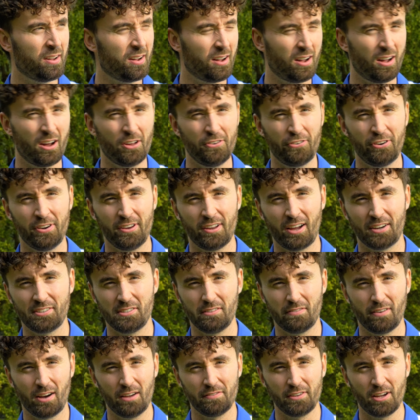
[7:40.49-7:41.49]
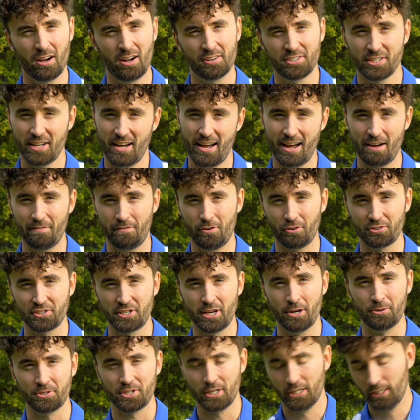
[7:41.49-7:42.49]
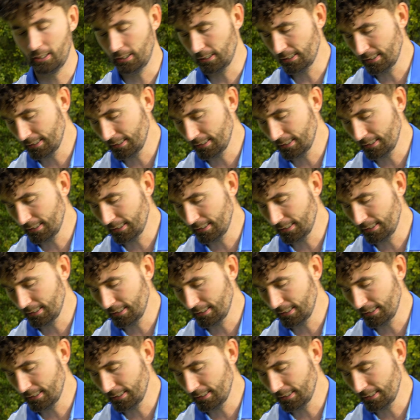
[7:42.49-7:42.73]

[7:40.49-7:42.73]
195 yards at Foxhills.